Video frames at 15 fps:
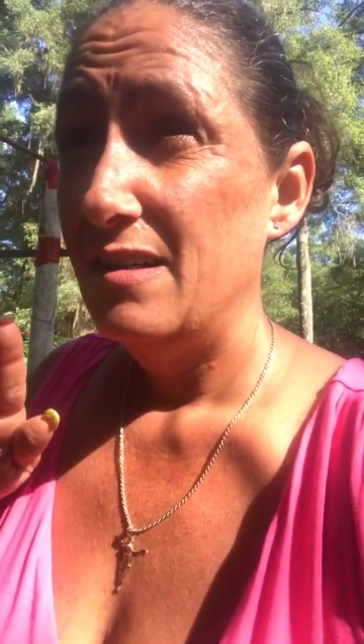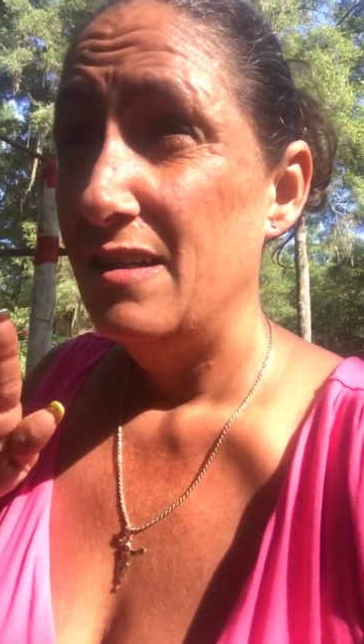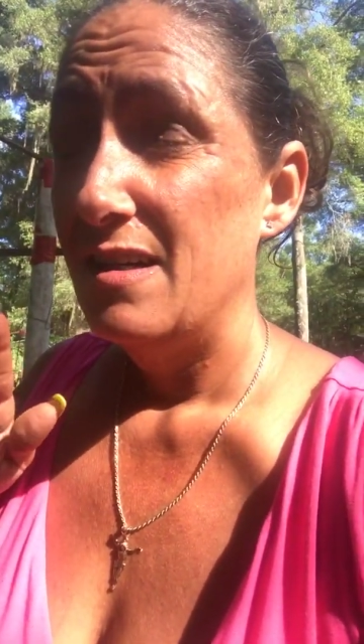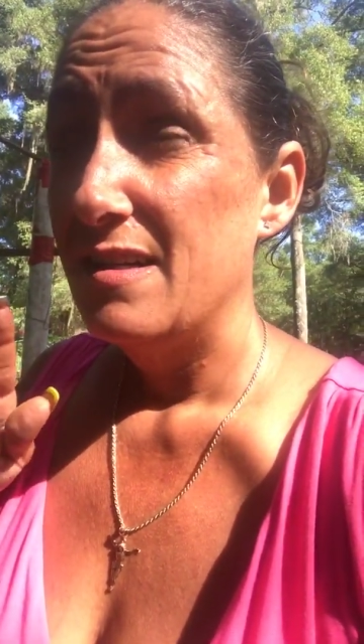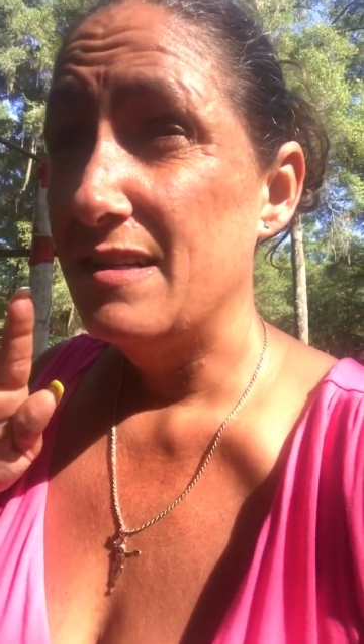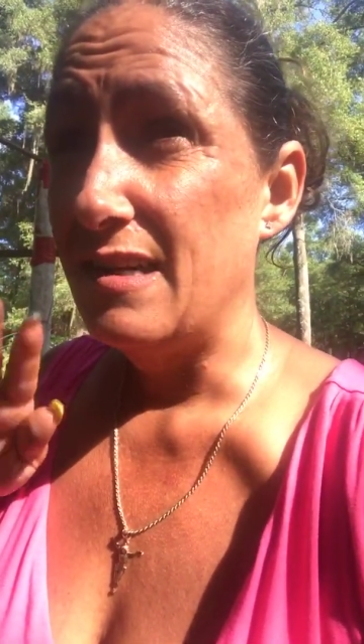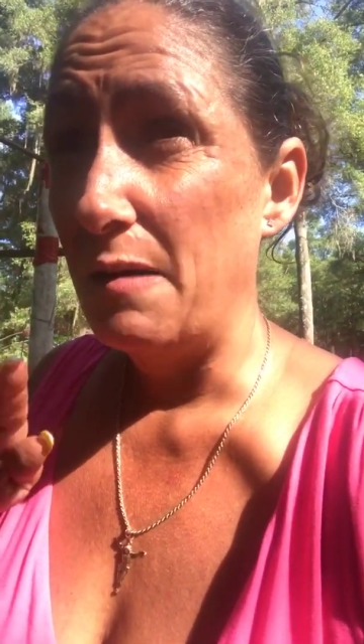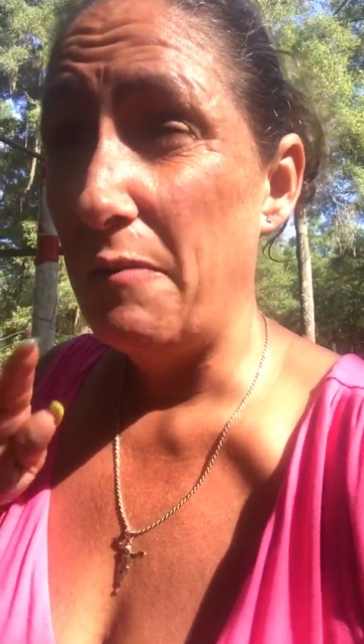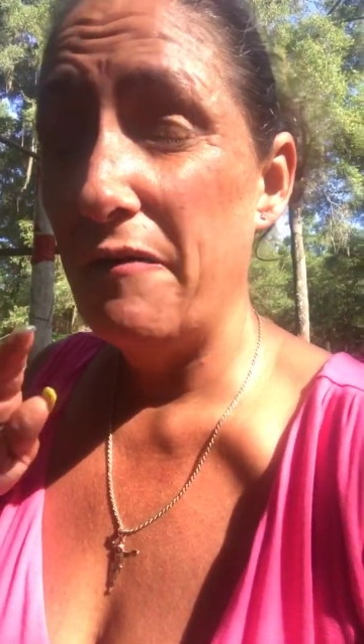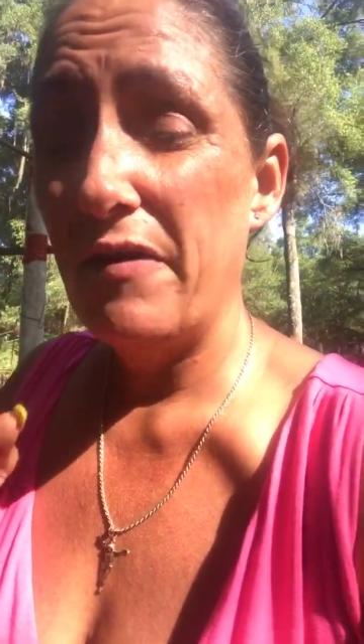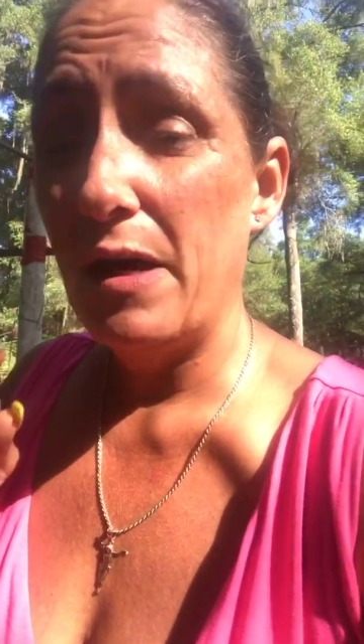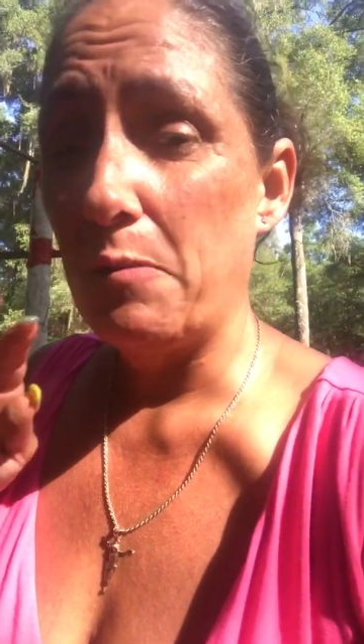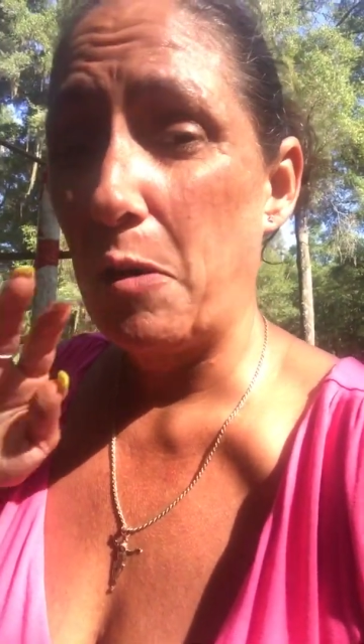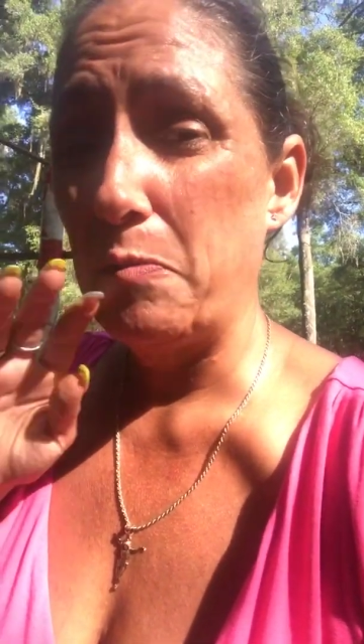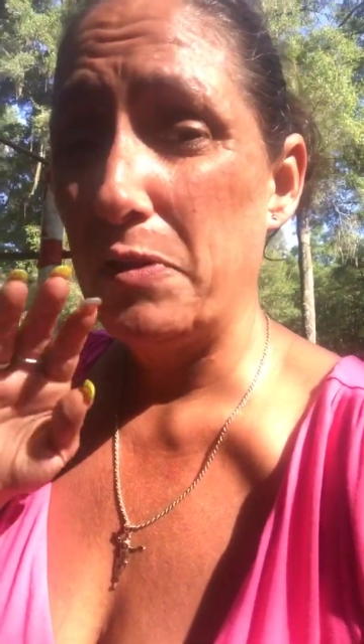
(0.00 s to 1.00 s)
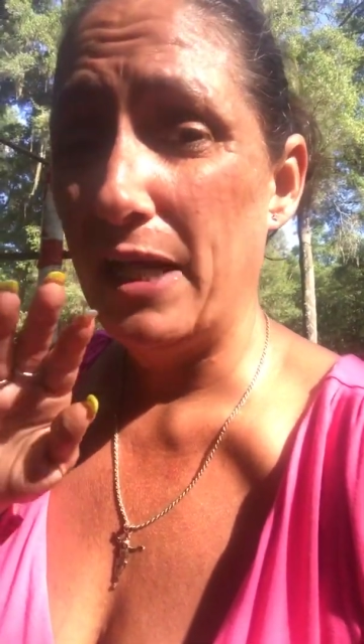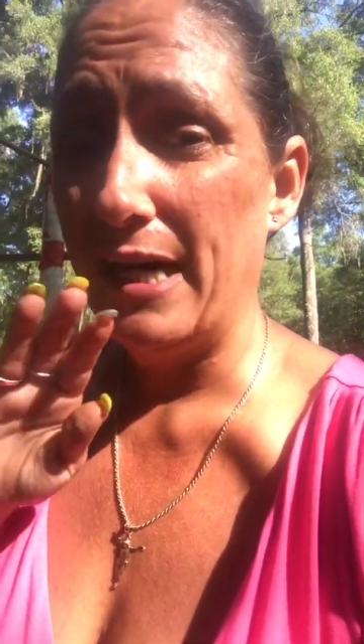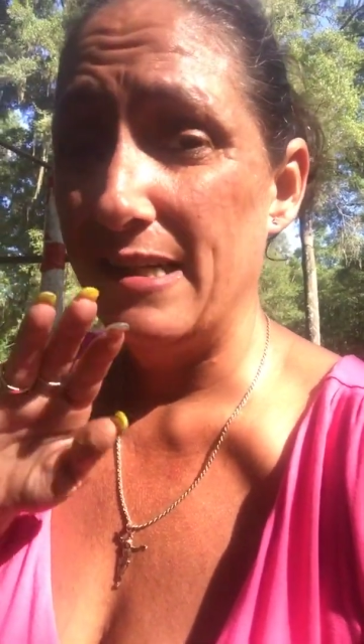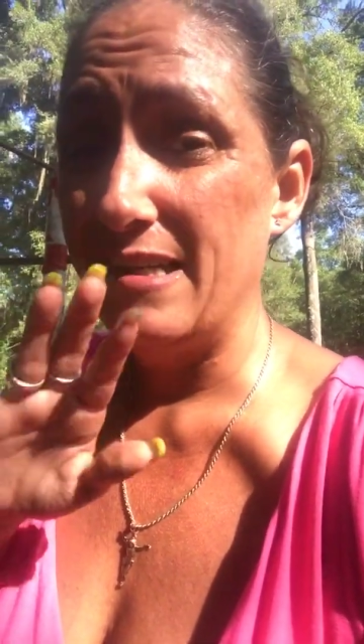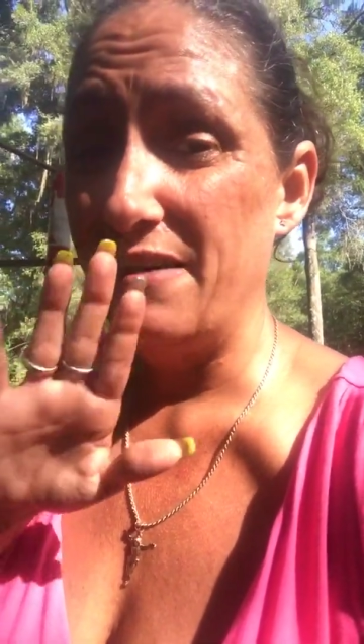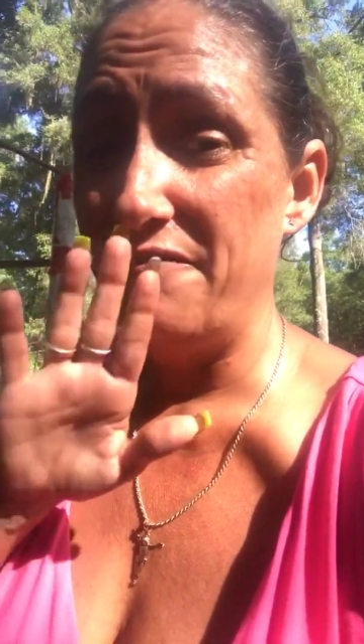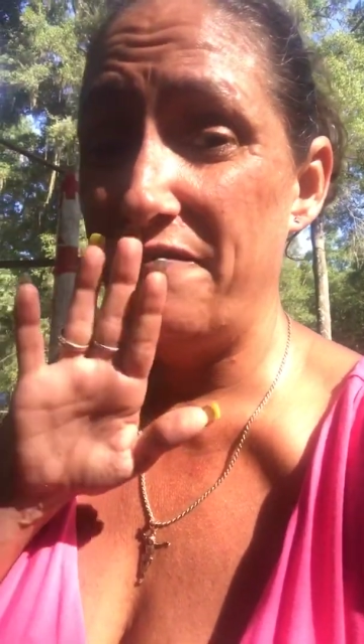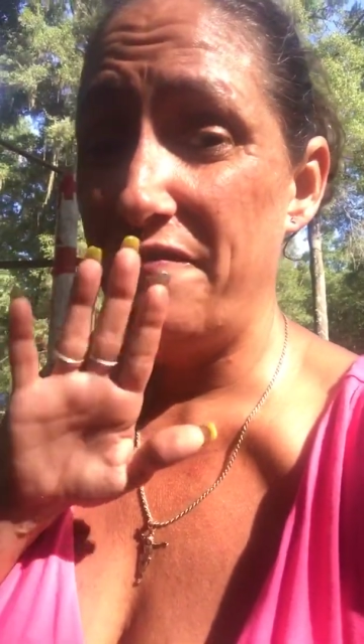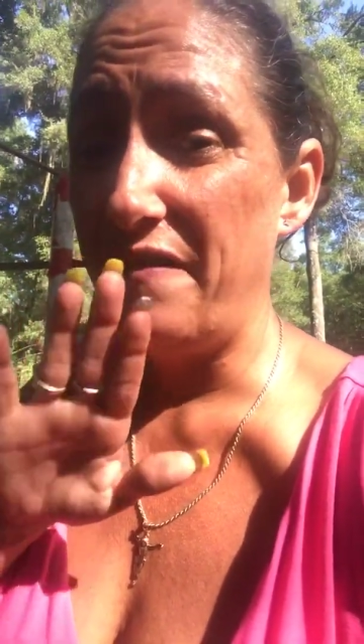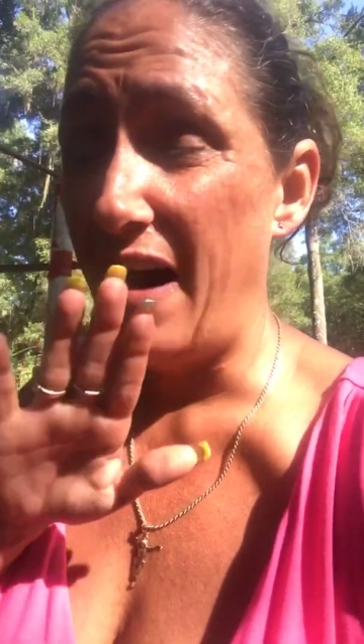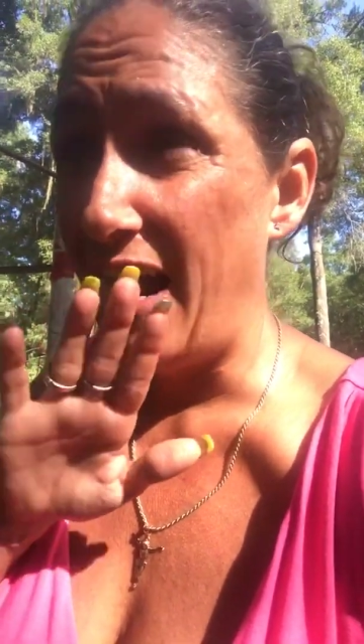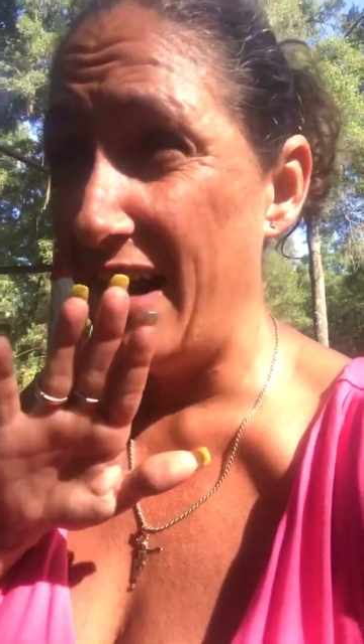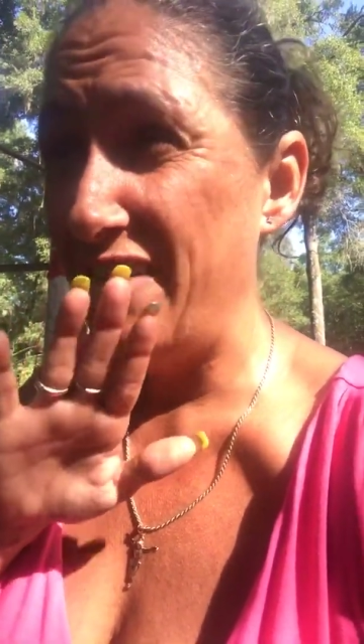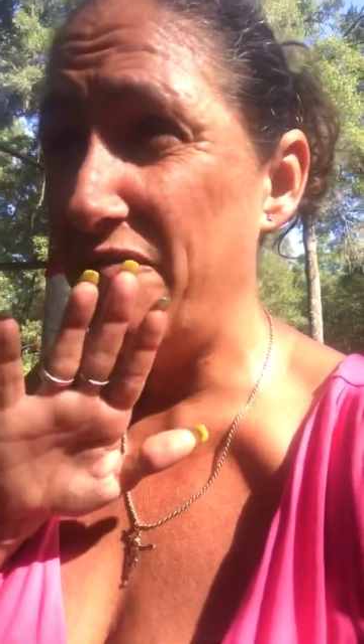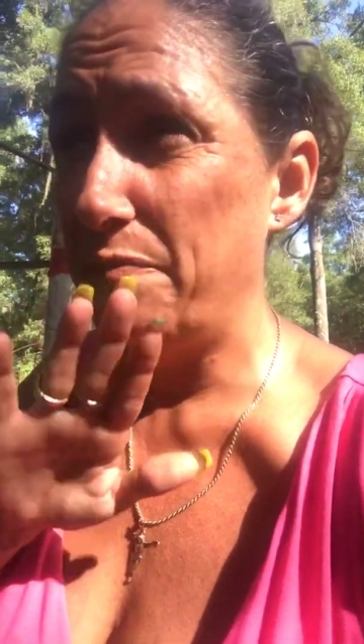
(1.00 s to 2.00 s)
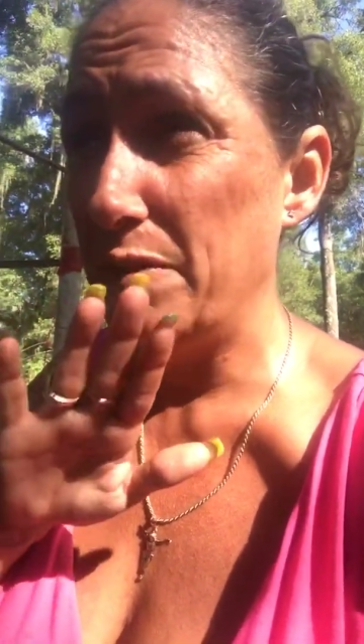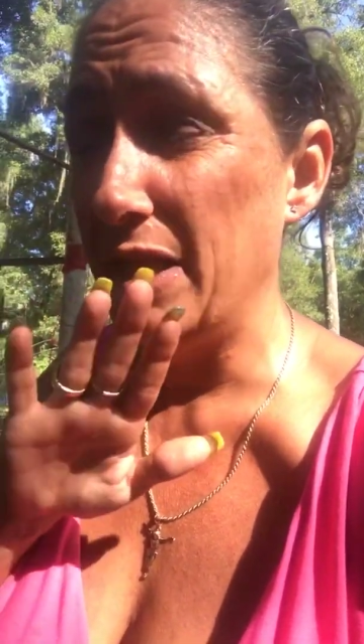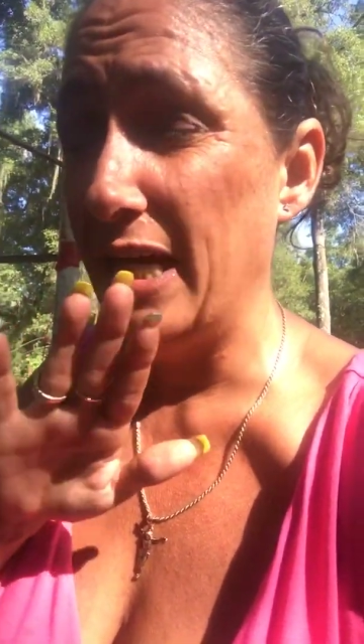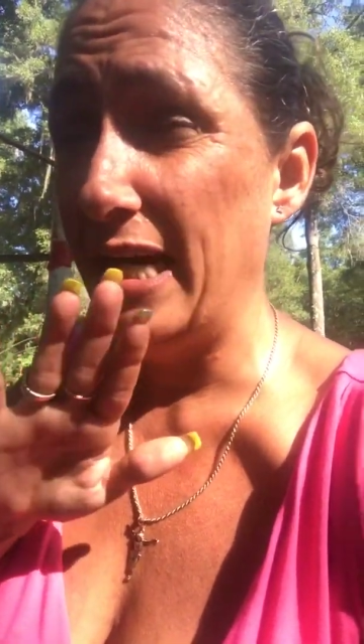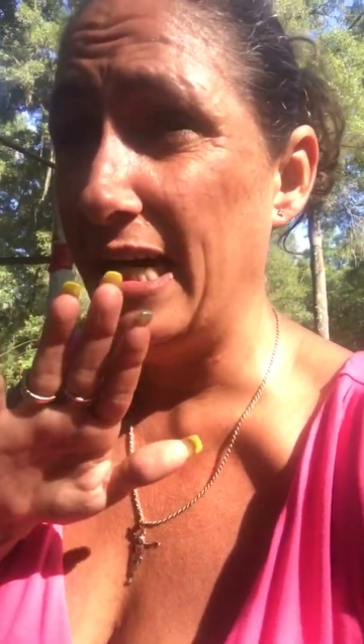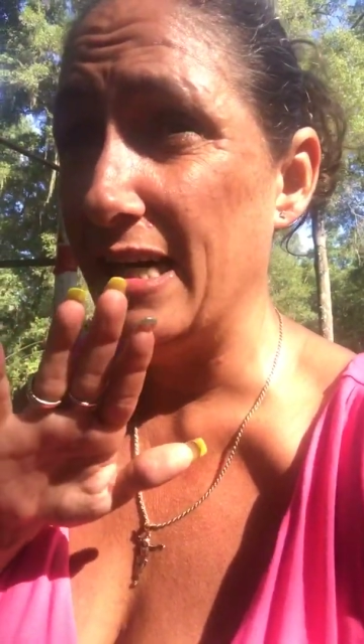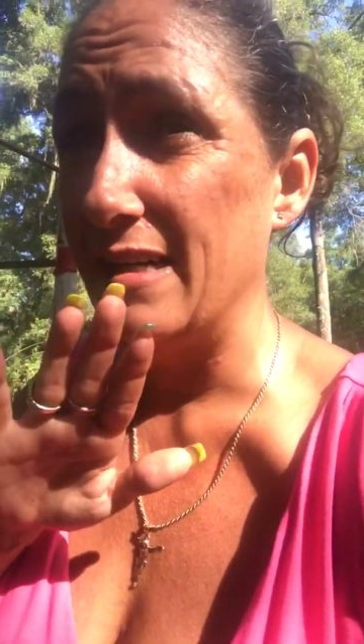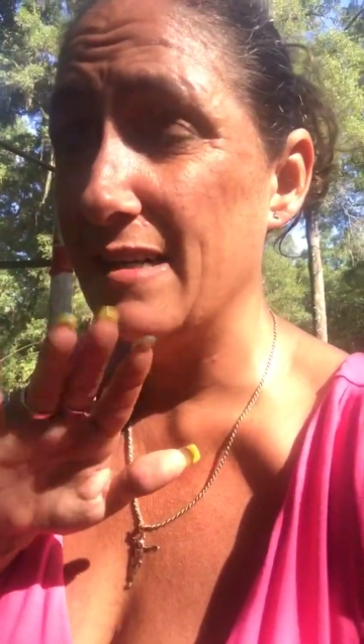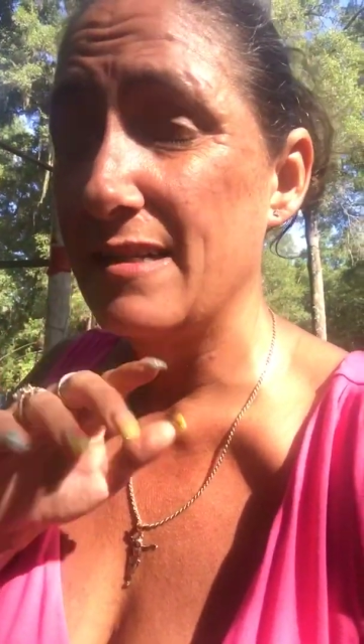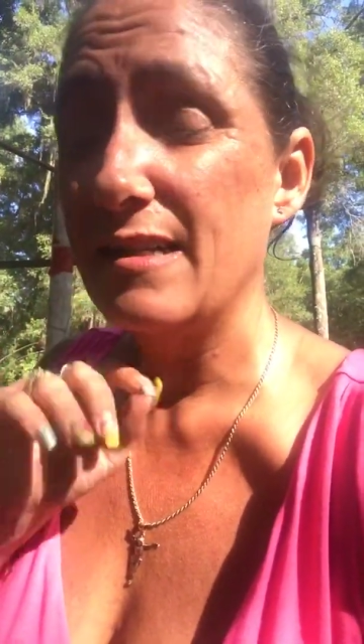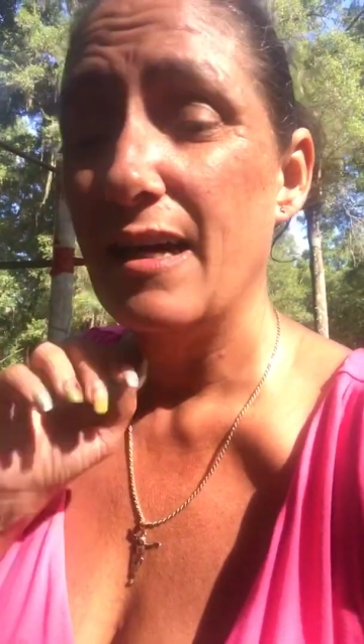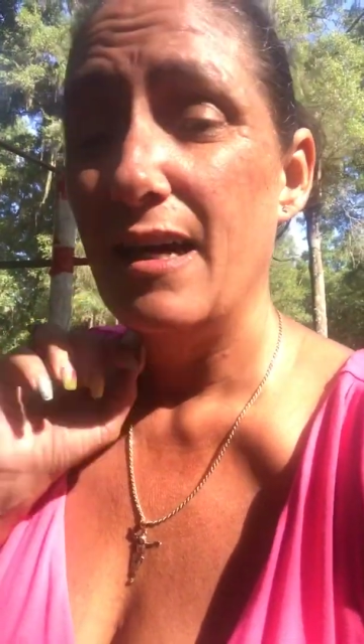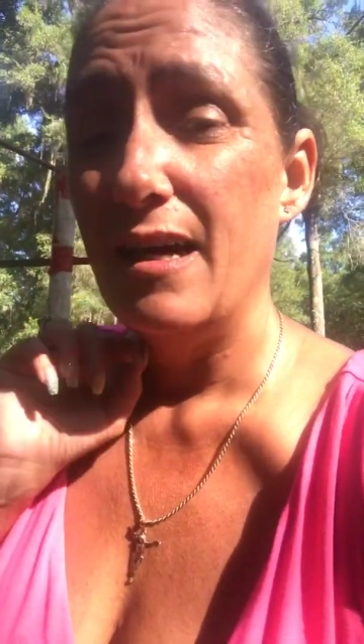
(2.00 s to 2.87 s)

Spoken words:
some of them are planted 5 plants